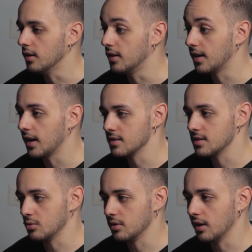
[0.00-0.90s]
It kind of
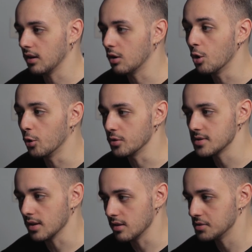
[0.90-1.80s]
sounds like a
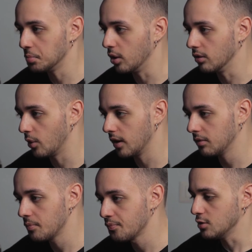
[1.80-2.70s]
chorus at this point,
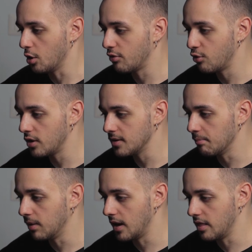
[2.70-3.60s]
right? So if we
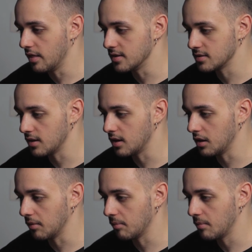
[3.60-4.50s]
blend this
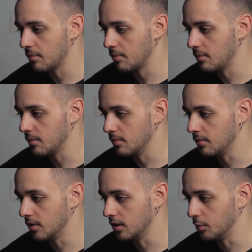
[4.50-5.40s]
in
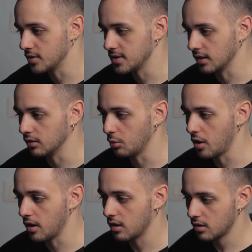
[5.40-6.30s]
a more subtle
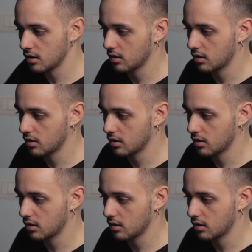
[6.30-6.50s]
way,